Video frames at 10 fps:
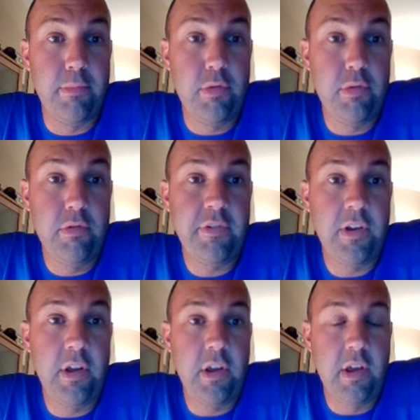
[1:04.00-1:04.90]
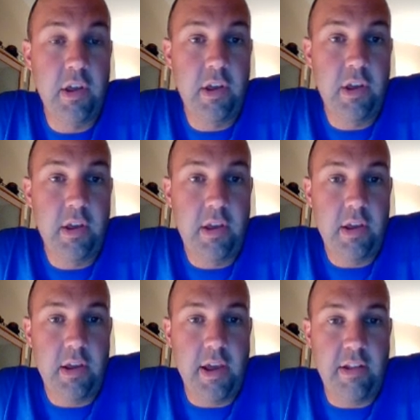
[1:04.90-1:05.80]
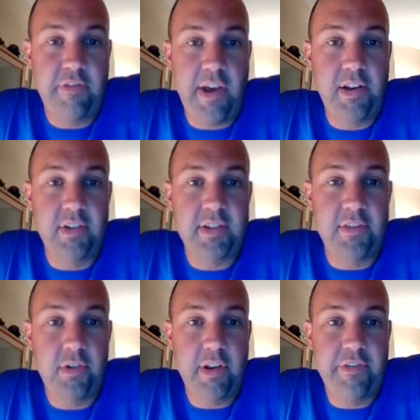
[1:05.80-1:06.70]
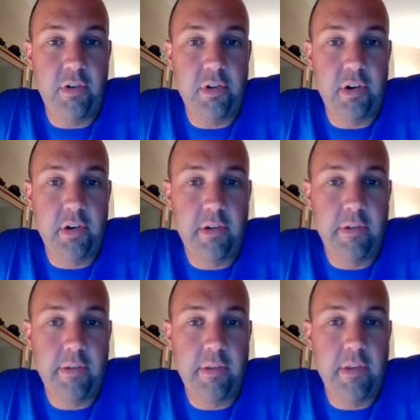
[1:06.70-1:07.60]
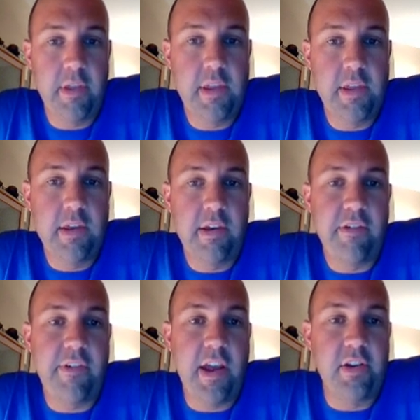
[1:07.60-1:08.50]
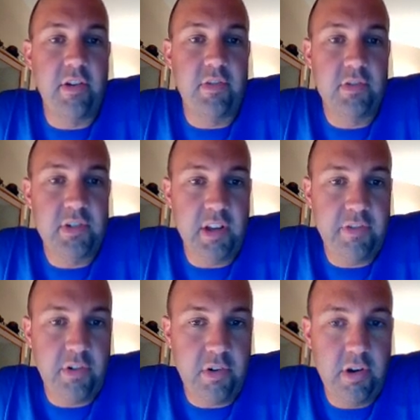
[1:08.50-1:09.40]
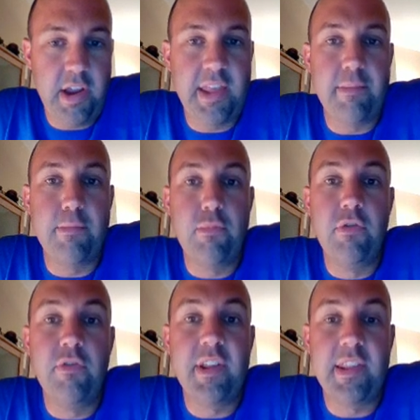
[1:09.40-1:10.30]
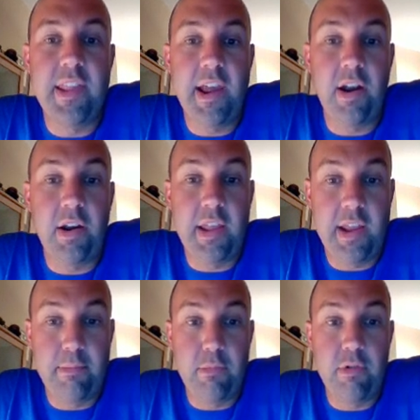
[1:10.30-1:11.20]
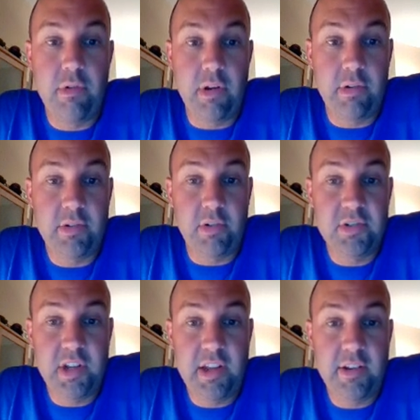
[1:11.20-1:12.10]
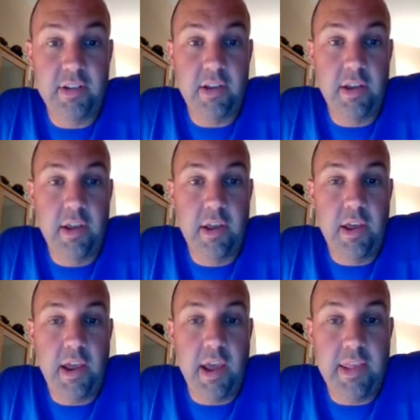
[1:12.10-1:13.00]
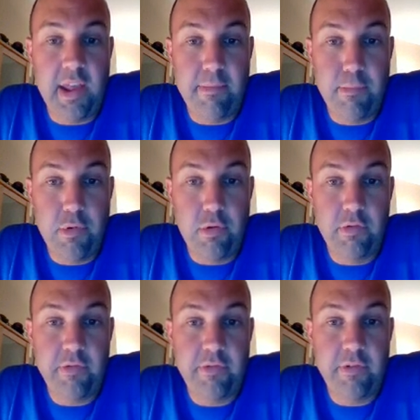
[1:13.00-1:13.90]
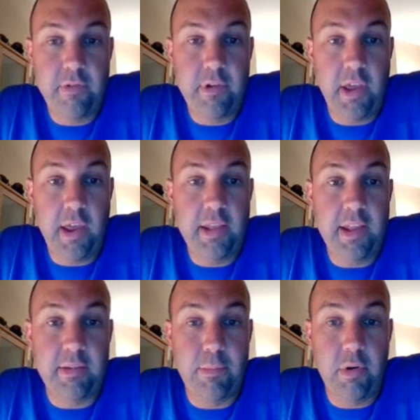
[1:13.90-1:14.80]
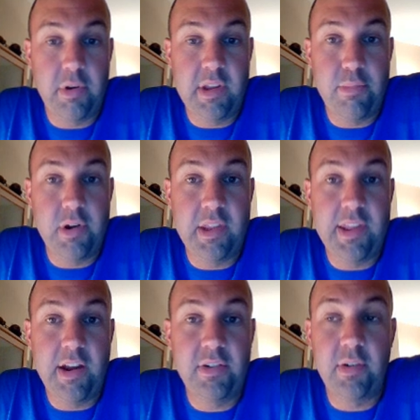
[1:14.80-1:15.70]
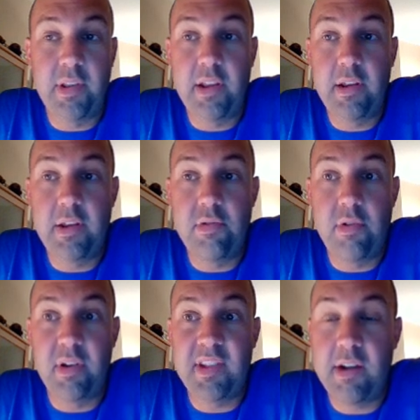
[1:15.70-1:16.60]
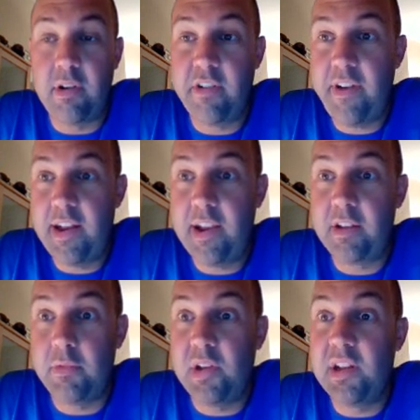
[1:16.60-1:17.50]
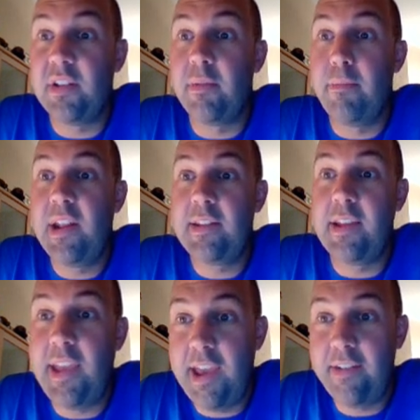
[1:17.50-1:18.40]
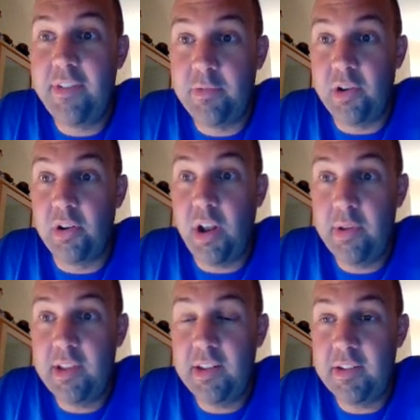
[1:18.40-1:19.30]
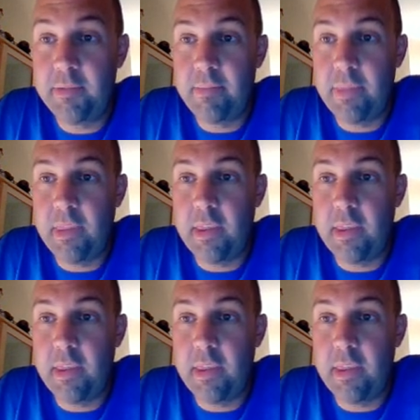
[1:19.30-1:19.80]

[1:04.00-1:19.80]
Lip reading: to go to Move, and find your 7th grade folder, find your Social Studies folder, and then move it there. And hit Social Studies, and then Move. Okay, it's important that you put it there so that you know exactly where to find it, because when you need to submit it to Canvas when you're done with this,